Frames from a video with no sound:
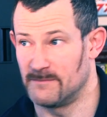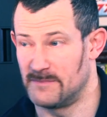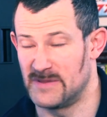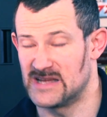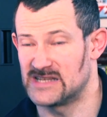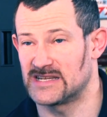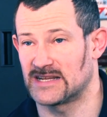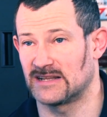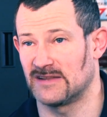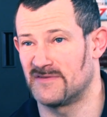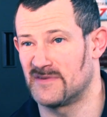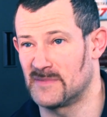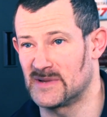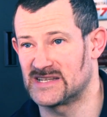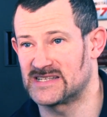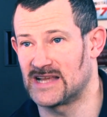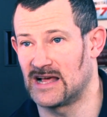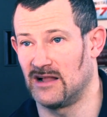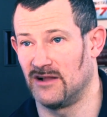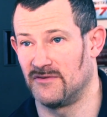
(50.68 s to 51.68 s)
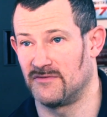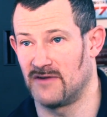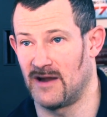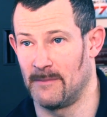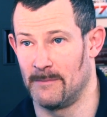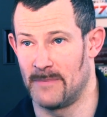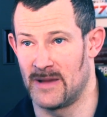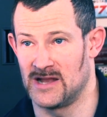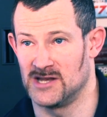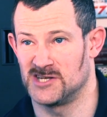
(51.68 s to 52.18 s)
basically for myself,
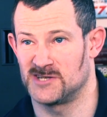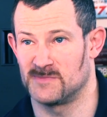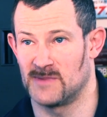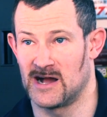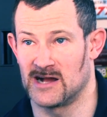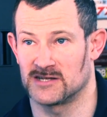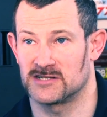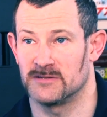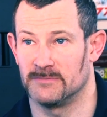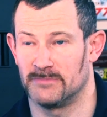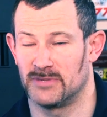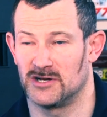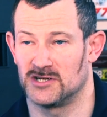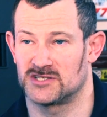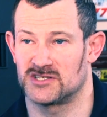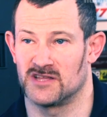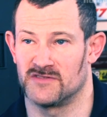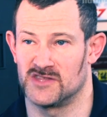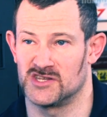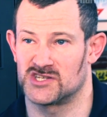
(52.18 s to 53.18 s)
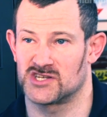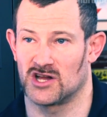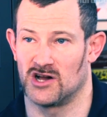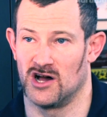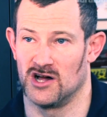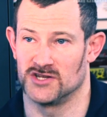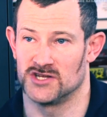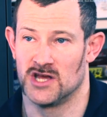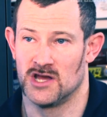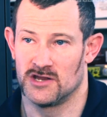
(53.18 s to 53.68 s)
ran benchmarks and posted the
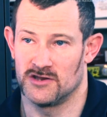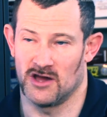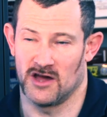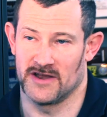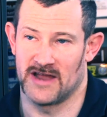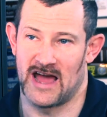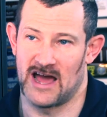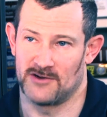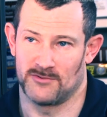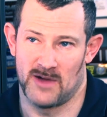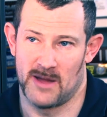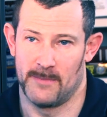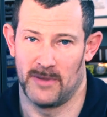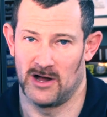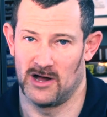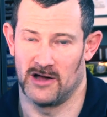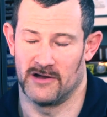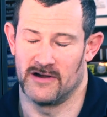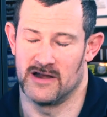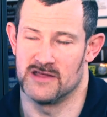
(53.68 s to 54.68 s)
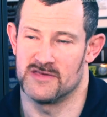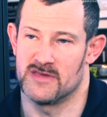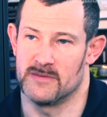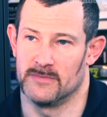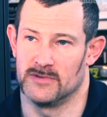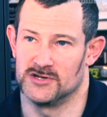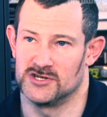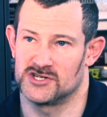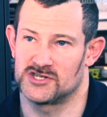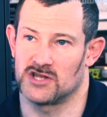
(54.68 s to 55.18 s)
scores, not on HardwareBot or
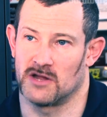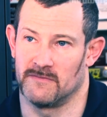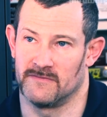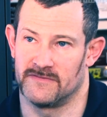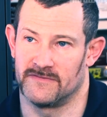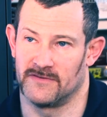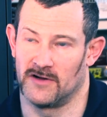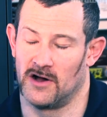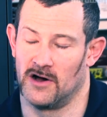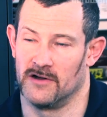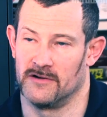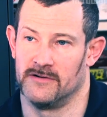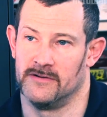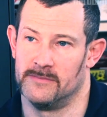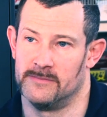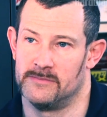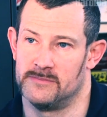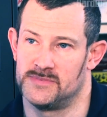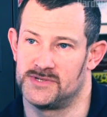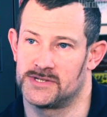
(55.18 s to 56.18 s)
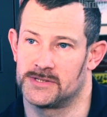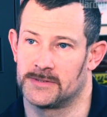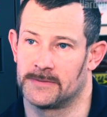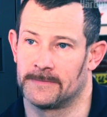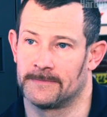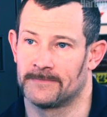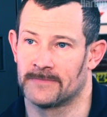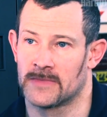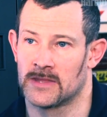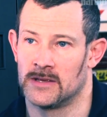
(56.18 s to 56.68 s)
anything, but just on forums.
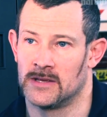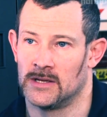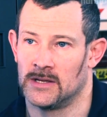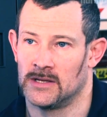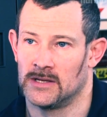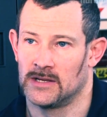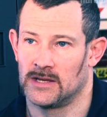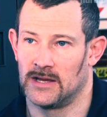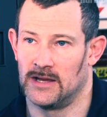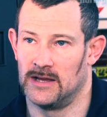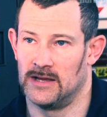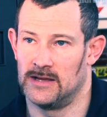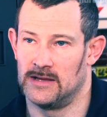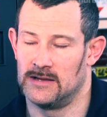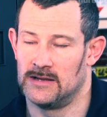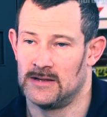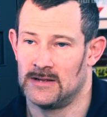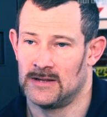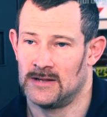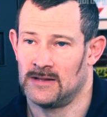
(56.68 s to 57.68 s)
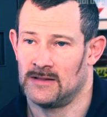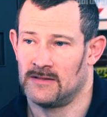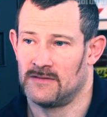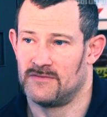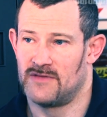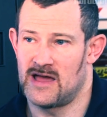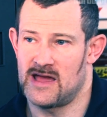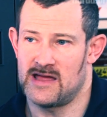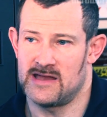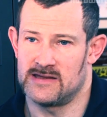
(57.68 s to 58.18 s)

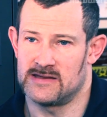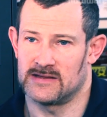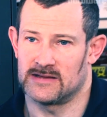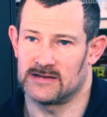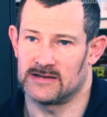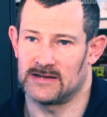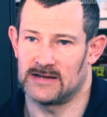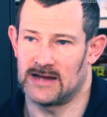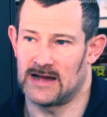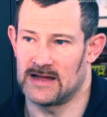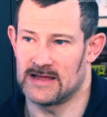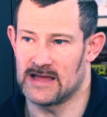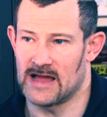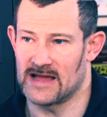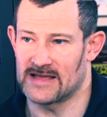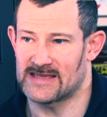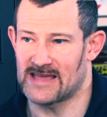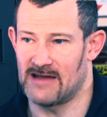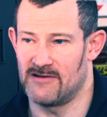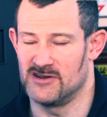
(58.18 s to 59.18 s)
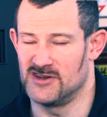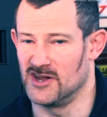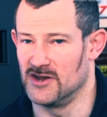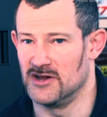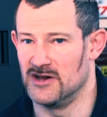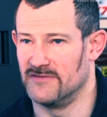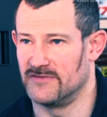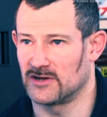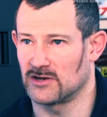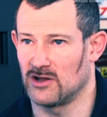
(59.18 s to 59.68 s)
Then I carried on
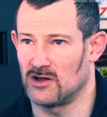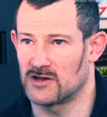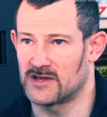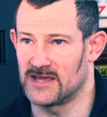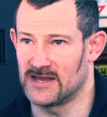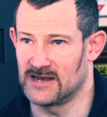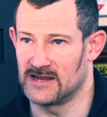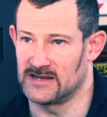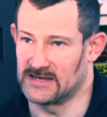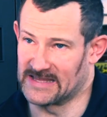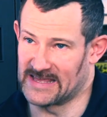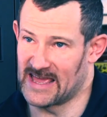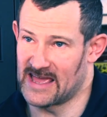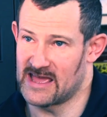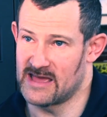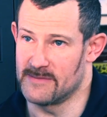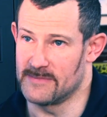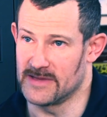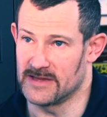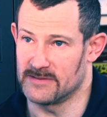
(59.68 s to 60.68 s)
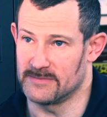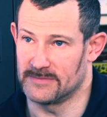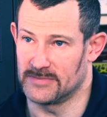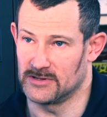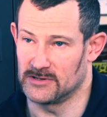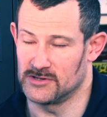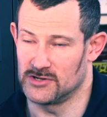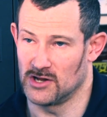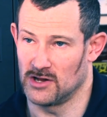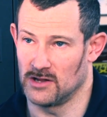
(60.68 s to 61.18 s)
overclocking and gaming,
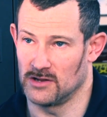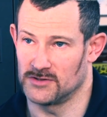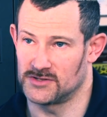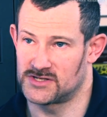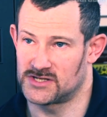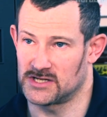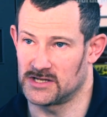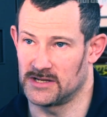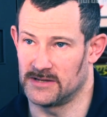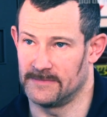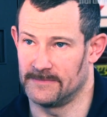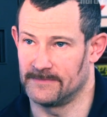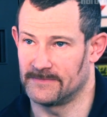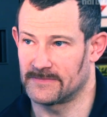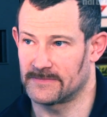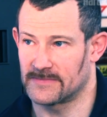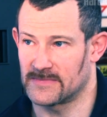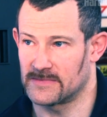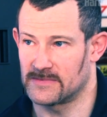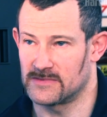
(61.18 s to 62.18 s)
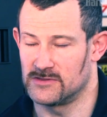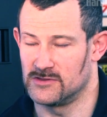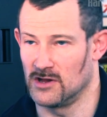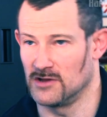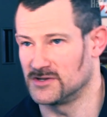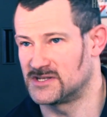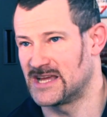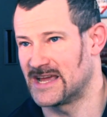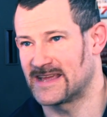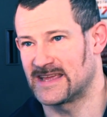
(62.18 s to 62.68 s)
but not
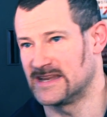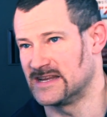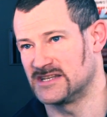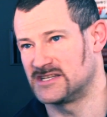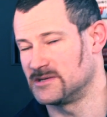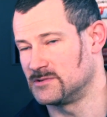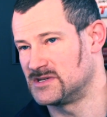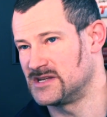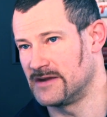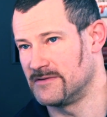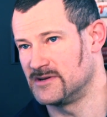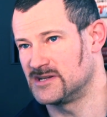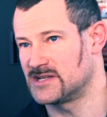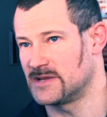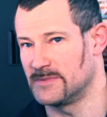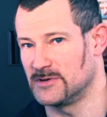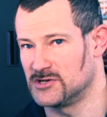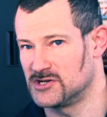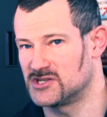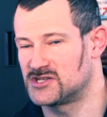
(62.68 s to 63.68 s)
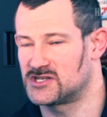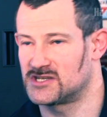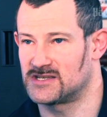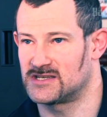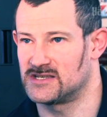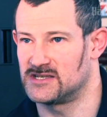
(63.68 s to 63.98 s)
taking it too seriously, but just